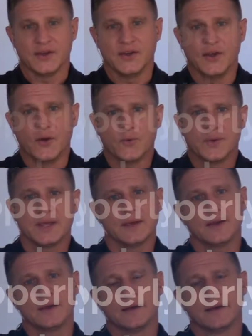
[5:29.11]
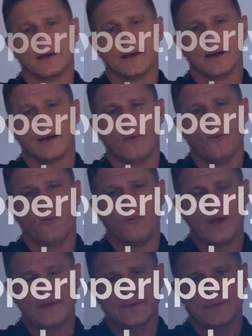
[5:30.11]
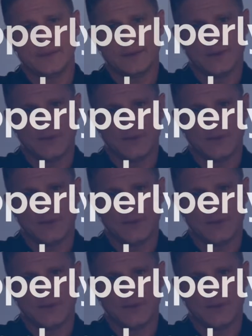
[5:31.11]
knowing when their